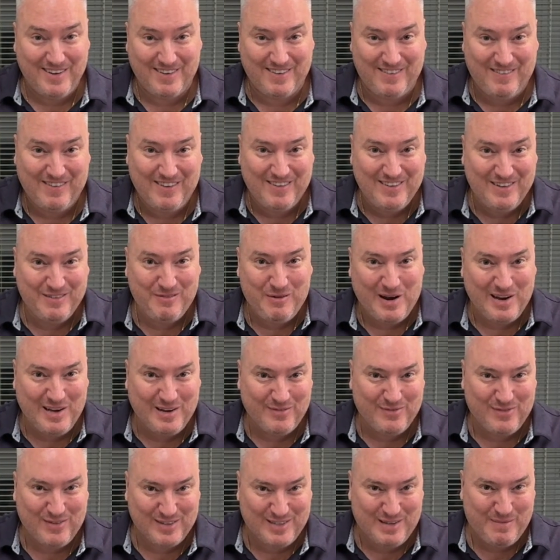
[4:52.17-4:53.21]
when you're waiting
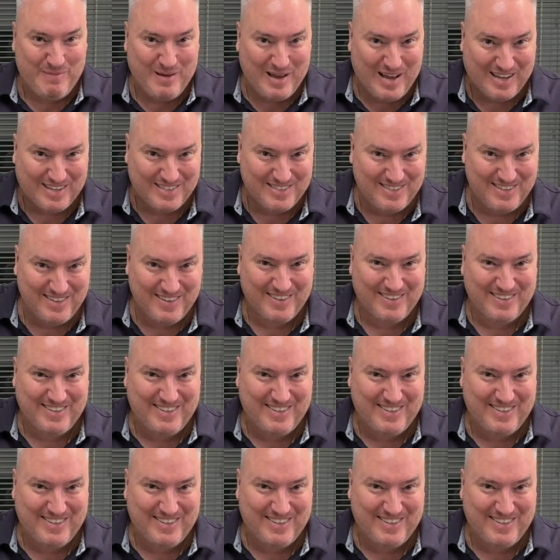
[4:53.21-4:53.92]
for it to pass.